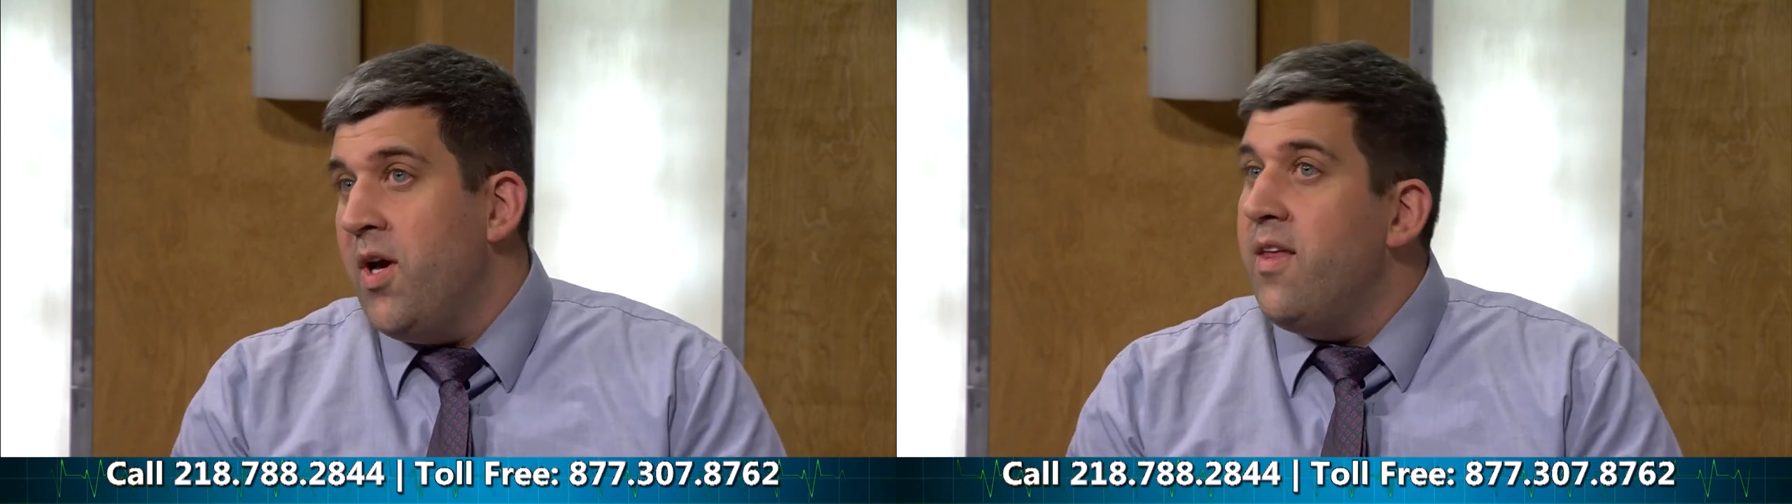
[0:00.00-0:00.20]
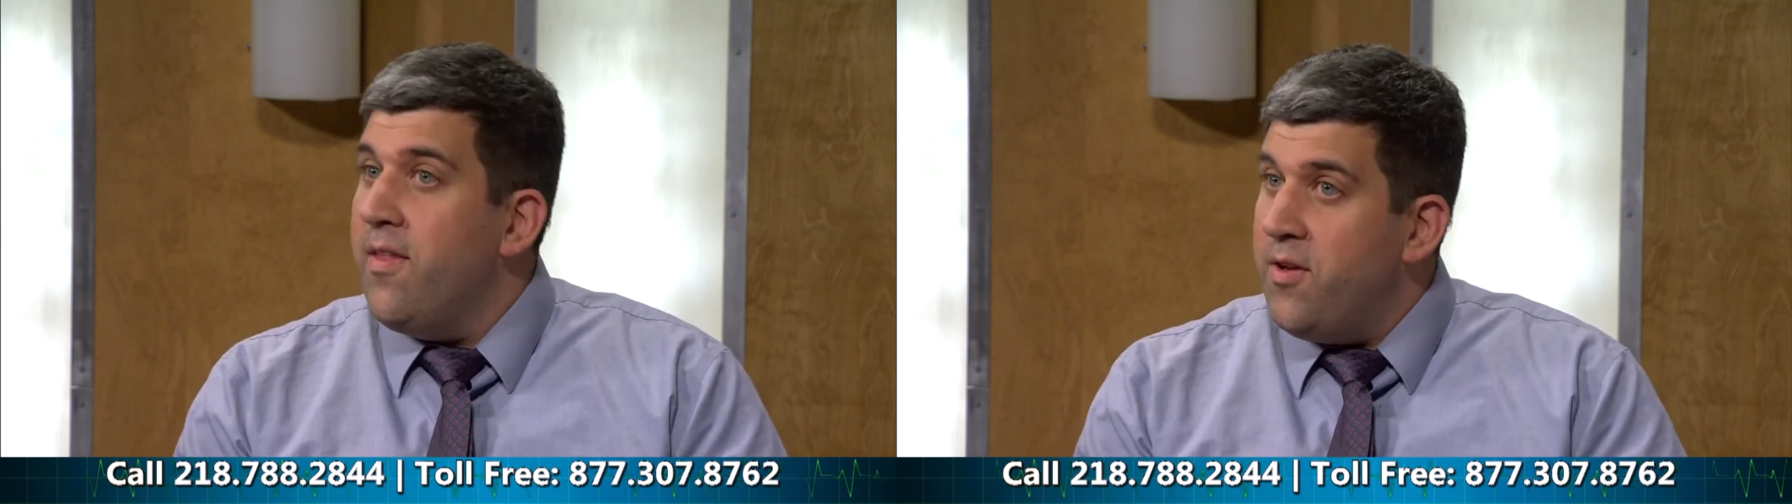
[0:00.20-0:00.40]

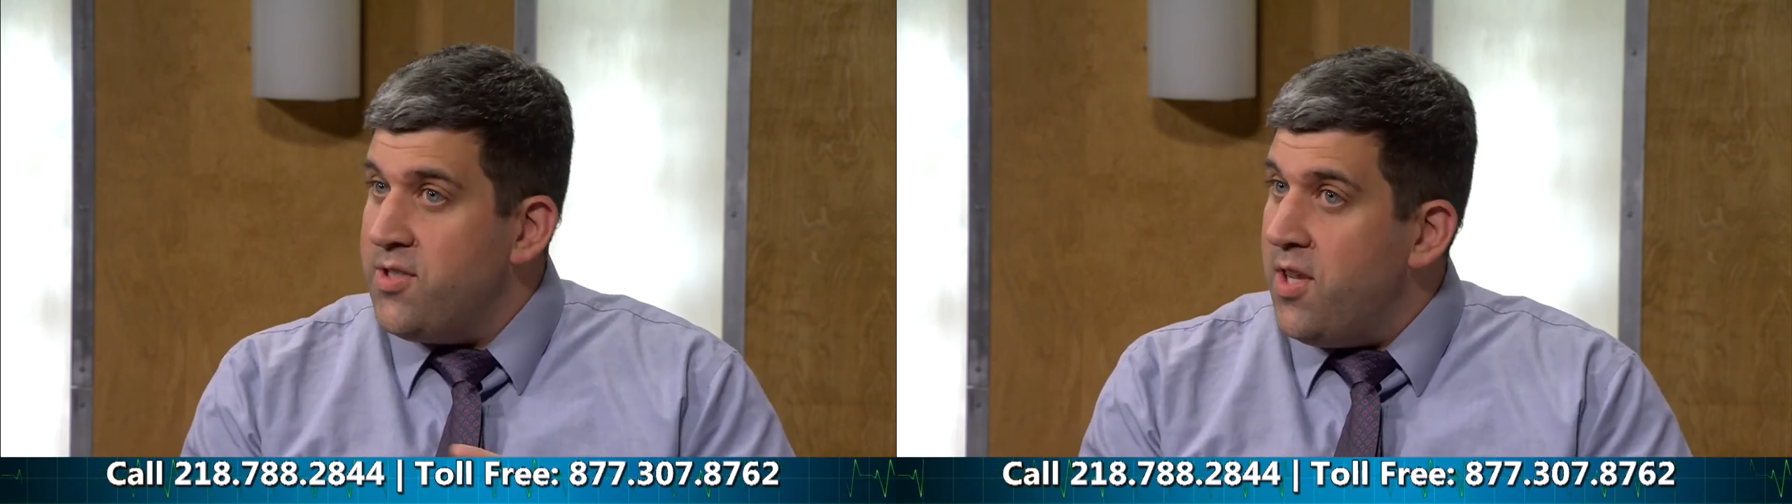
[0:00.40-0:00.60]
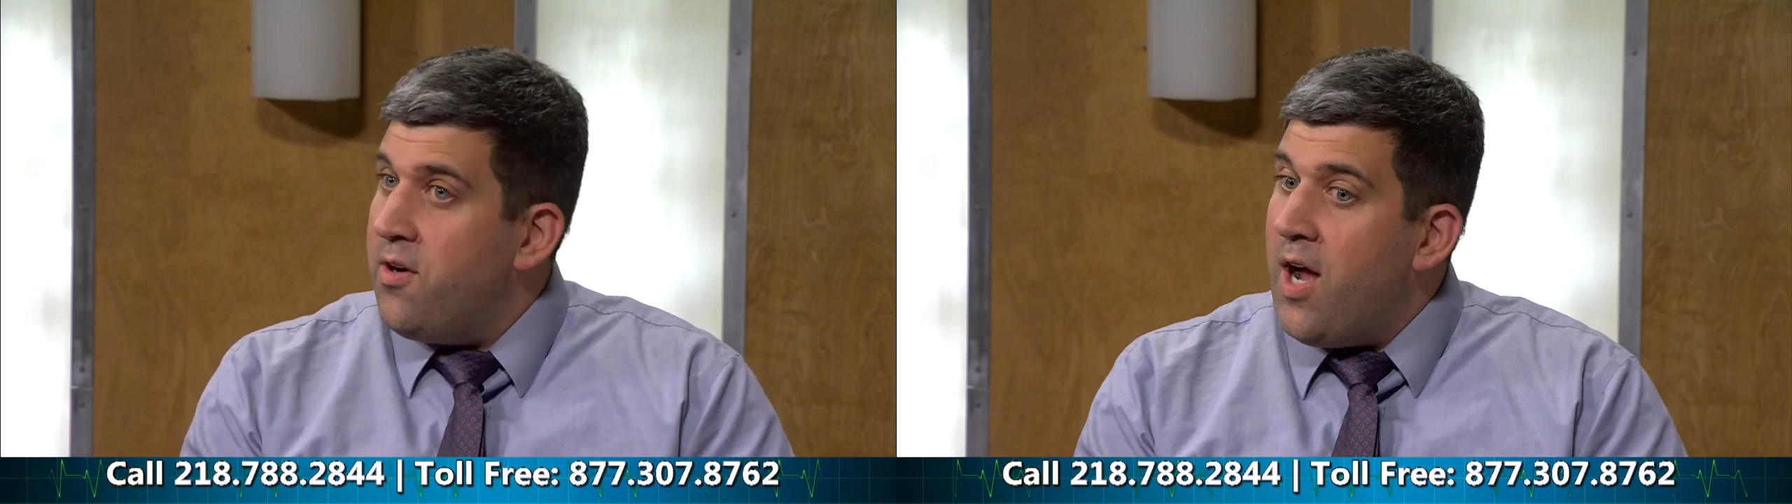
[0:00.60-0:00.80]
that there's
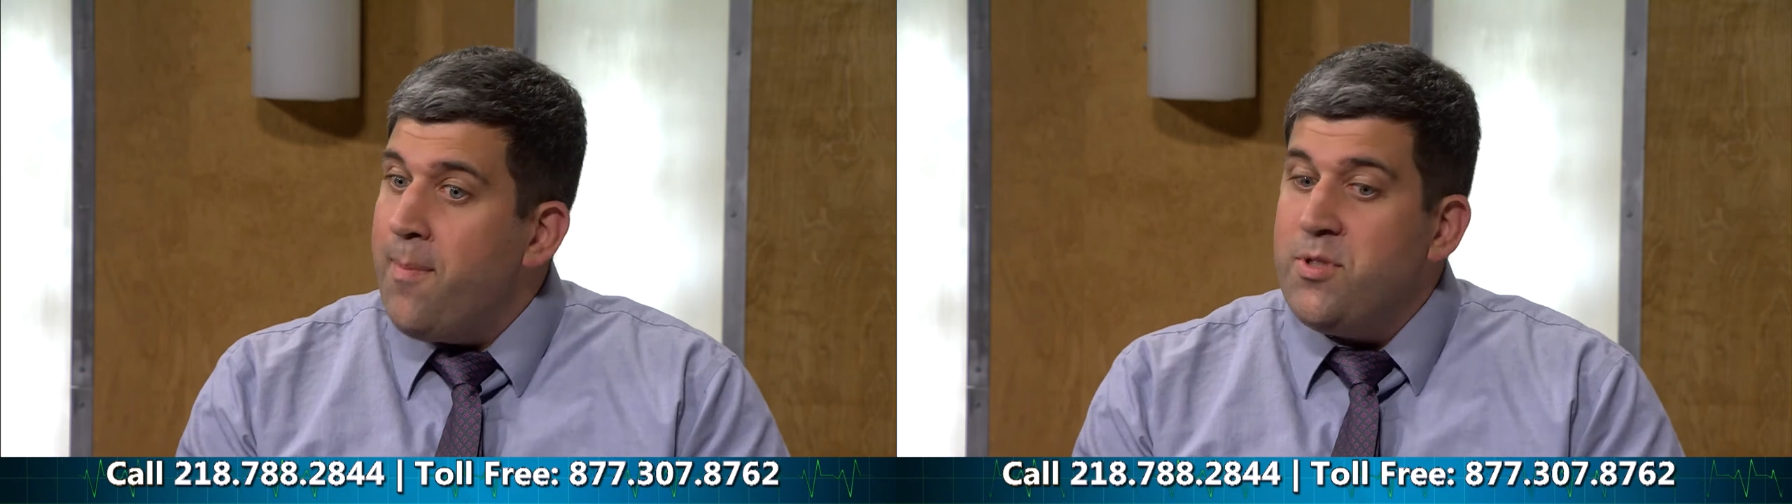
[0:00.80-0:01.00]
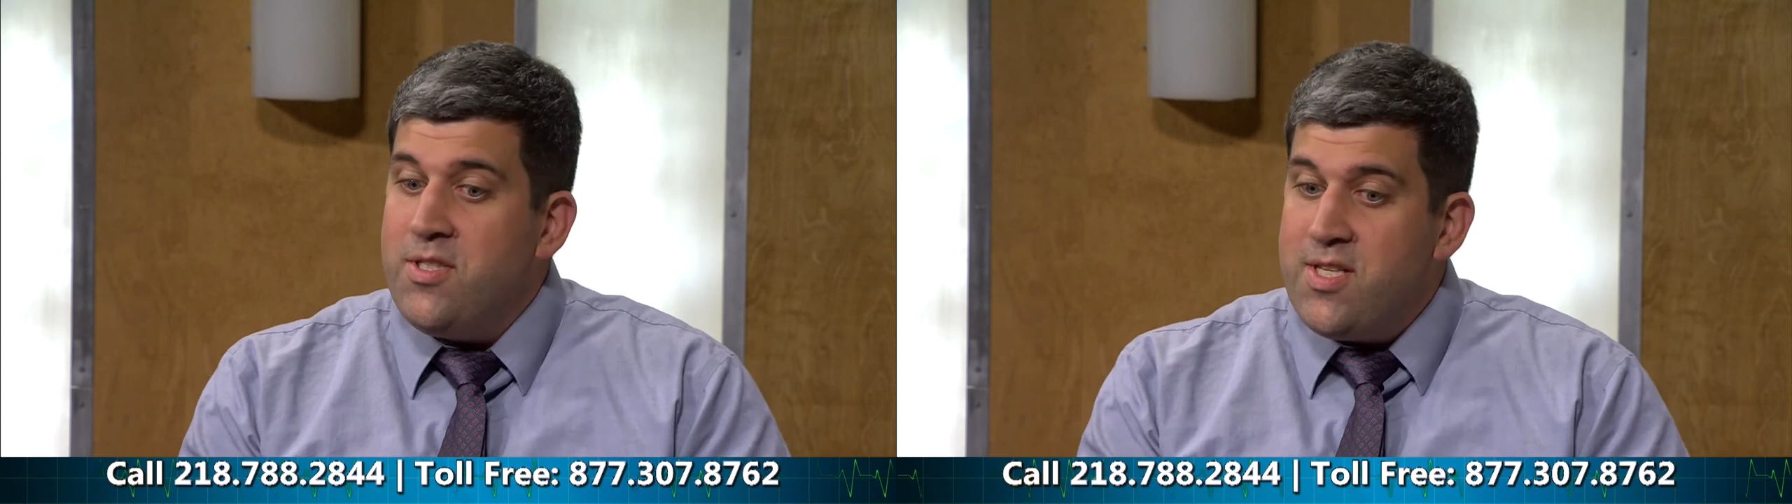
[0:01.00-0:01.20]
other
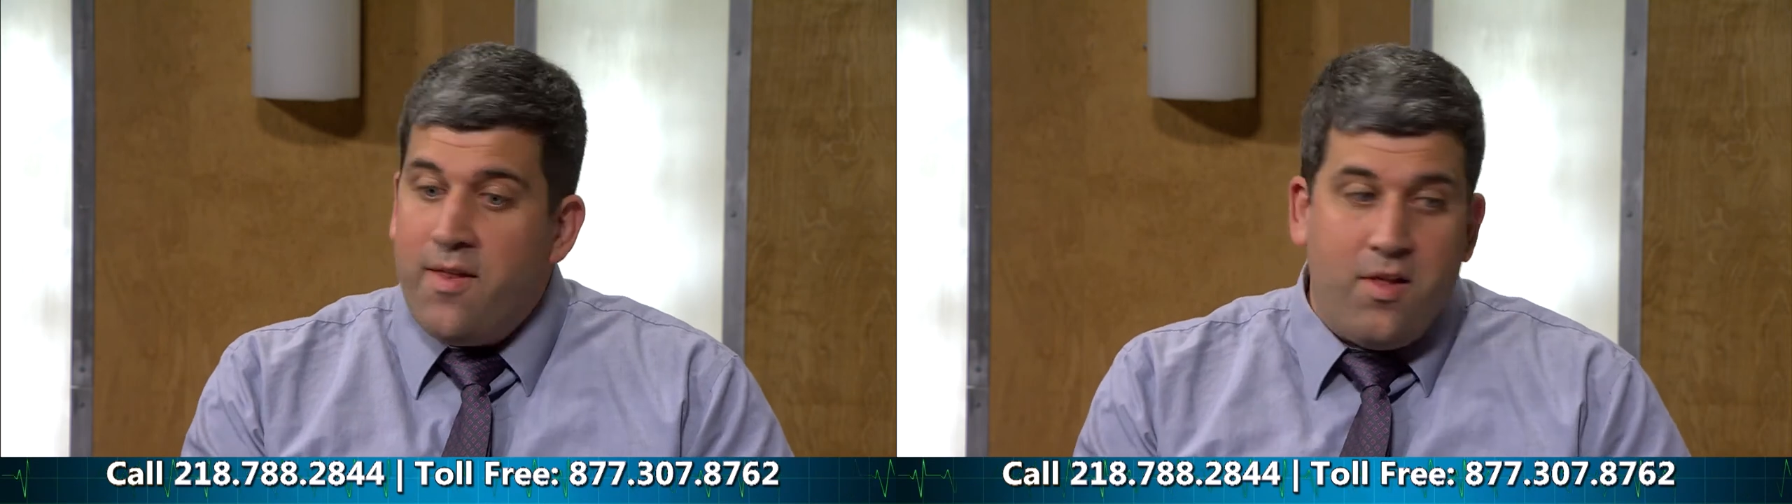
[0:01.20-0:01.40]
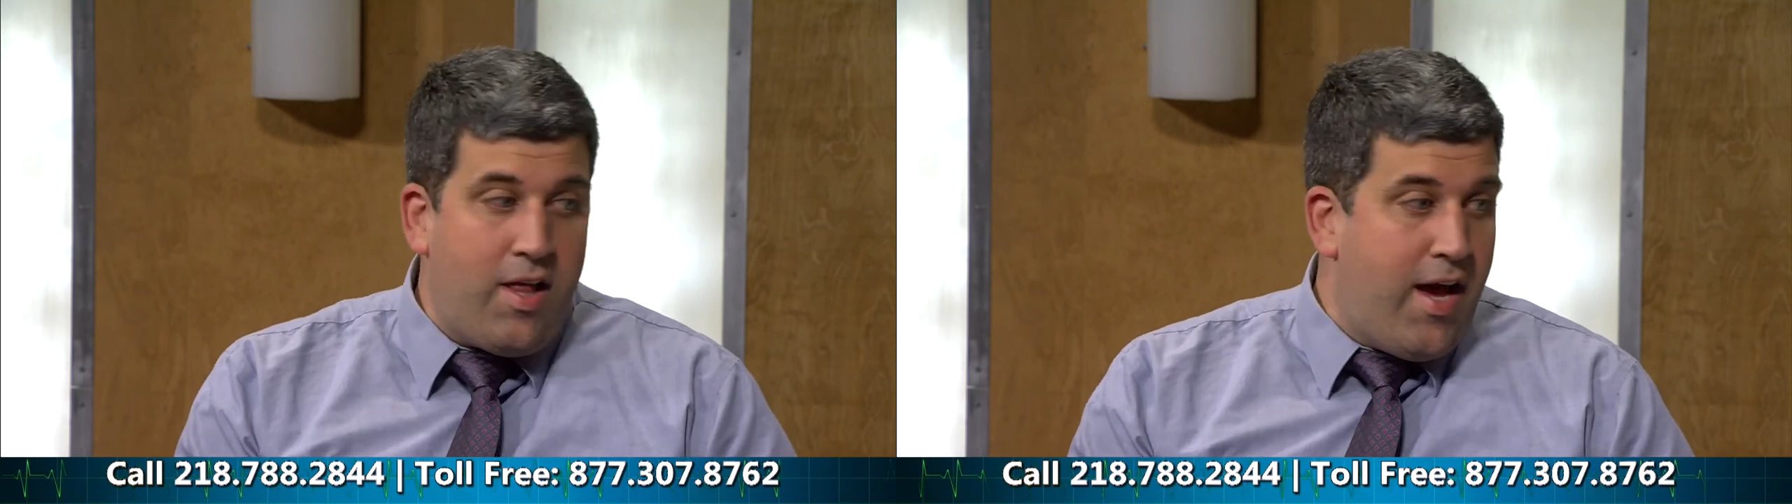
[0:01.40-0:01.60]
options
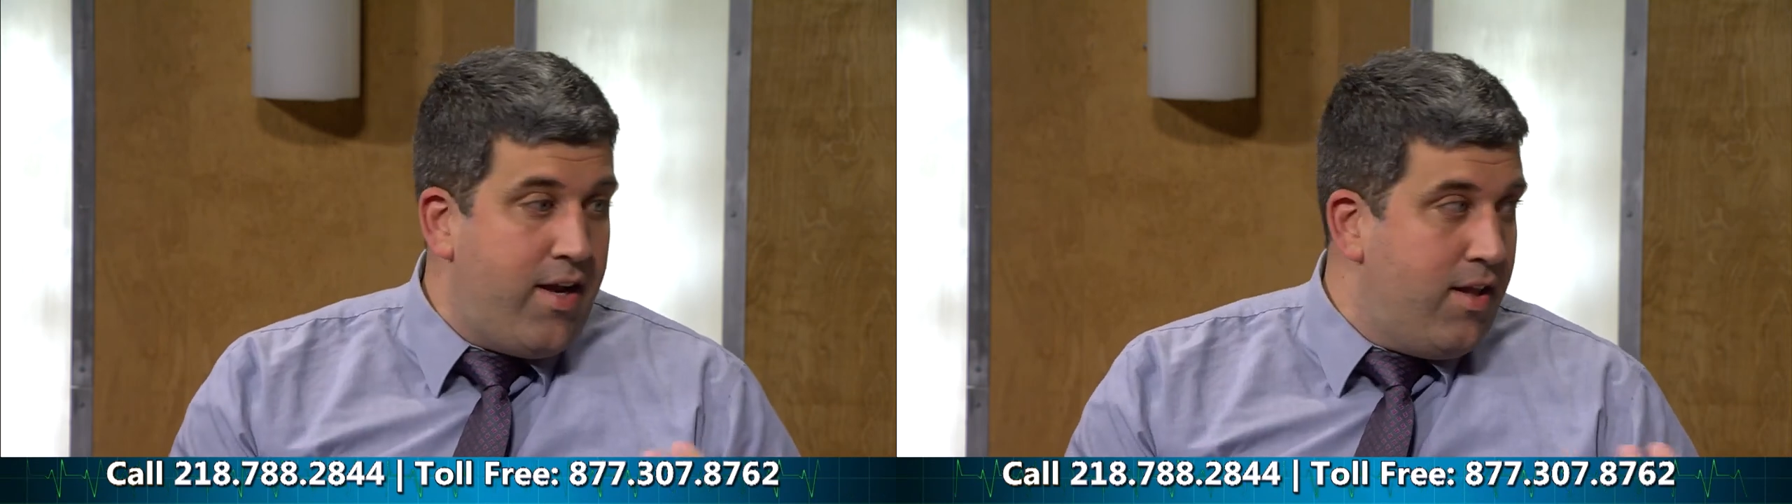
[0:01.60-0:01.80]
down the line.